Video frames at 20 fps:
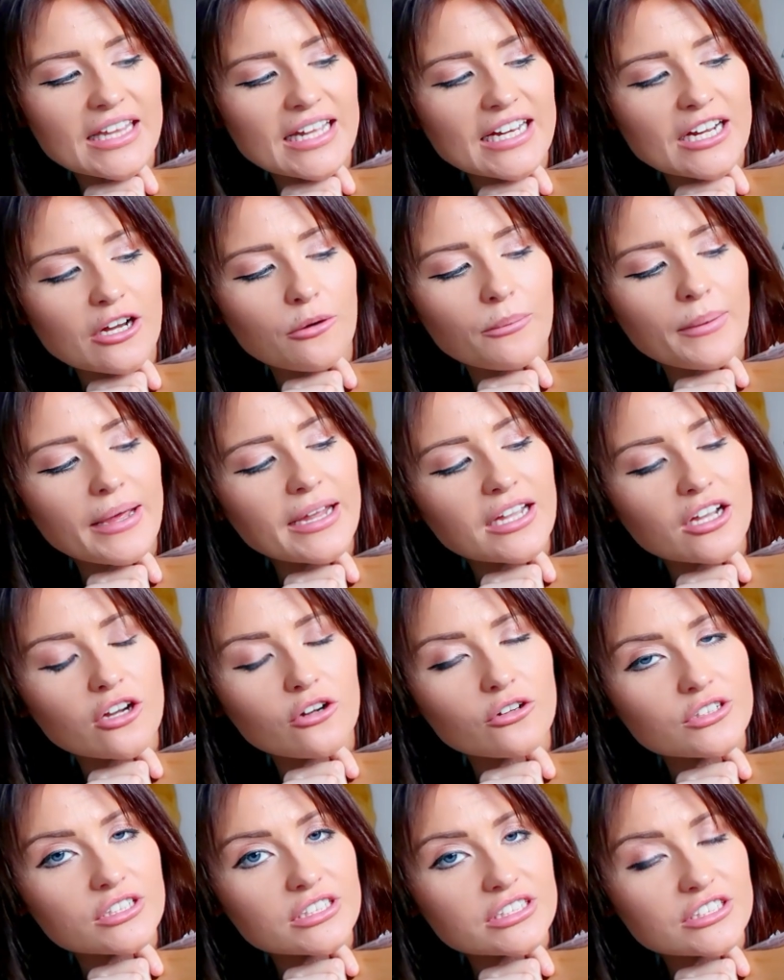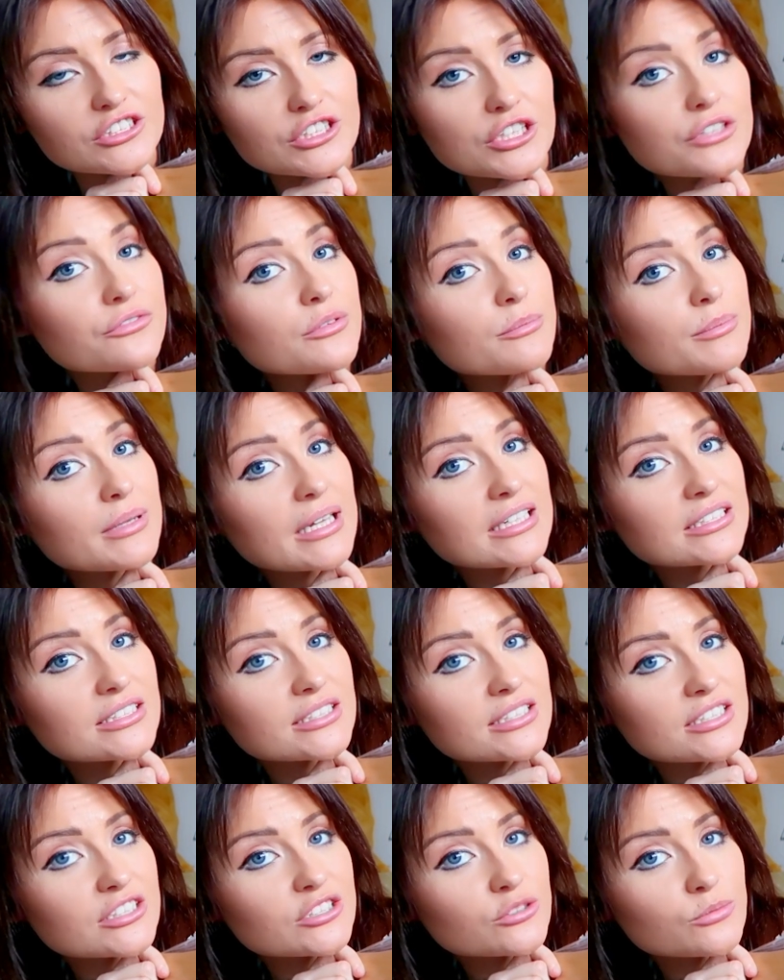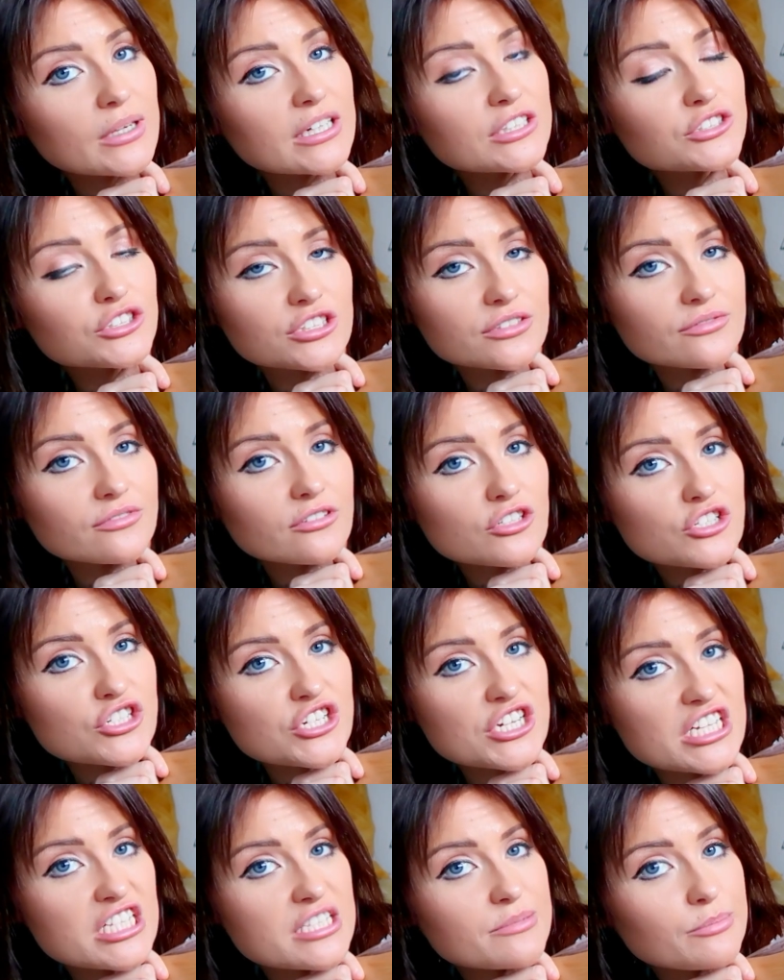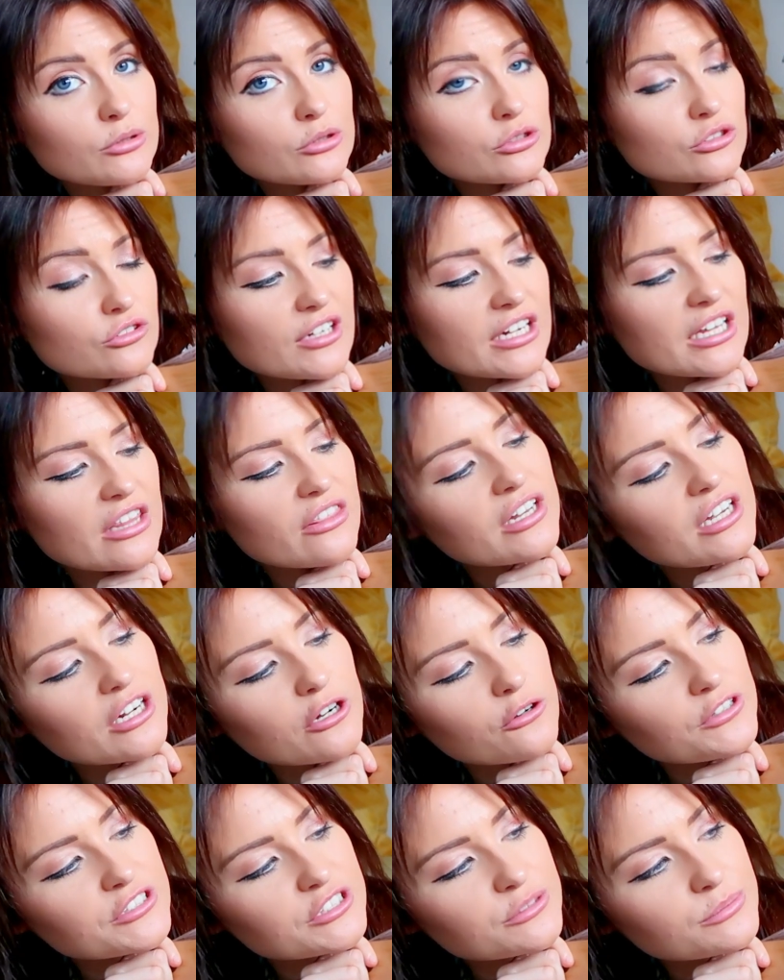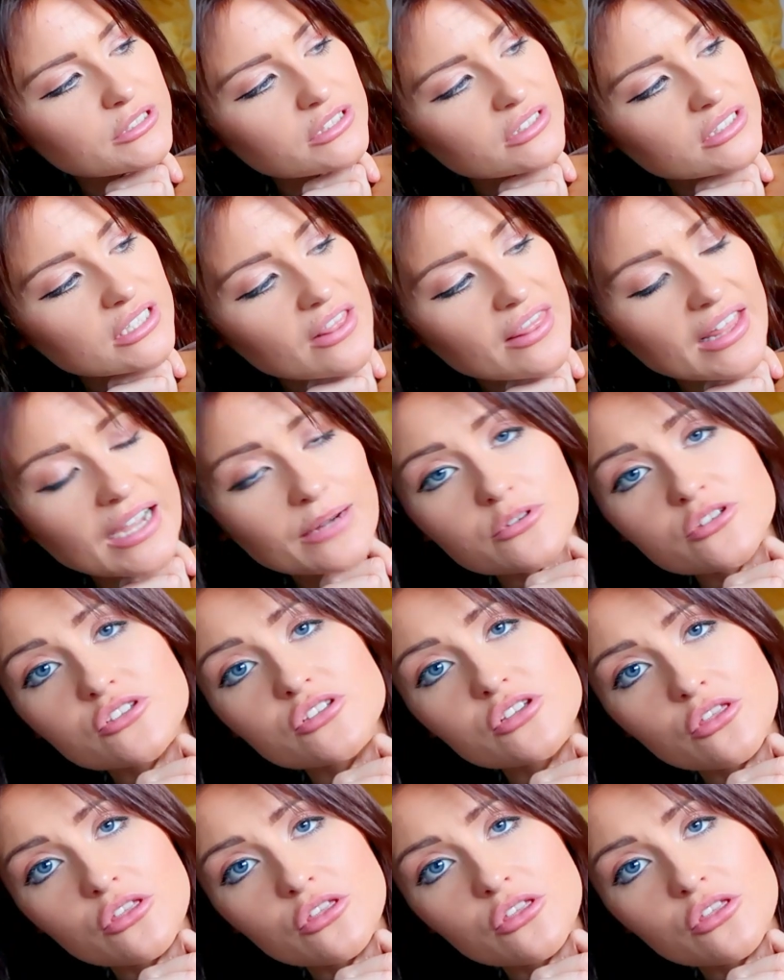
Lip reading: then it'll make a good serving platter as well, just for a cheese board or anything at Christmas. And that was